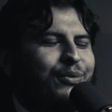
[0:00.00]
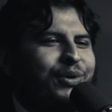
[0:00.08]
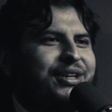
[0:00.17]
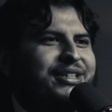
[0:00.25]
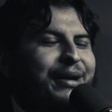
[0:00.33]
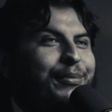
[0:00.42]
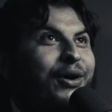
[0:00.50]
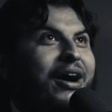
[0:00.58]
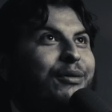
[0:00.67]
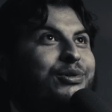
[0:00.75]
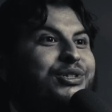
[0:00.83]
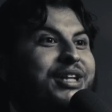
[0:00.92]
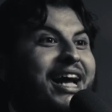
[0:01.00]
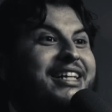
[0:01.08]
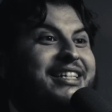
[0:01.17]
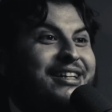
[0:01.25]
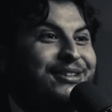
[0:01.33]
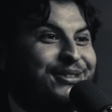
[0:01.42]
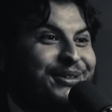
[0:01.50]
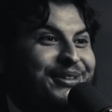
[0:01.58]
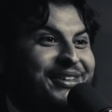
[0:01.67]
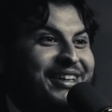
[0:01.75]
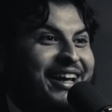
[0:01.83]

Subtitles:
what is that? Bro, I was 19 years old.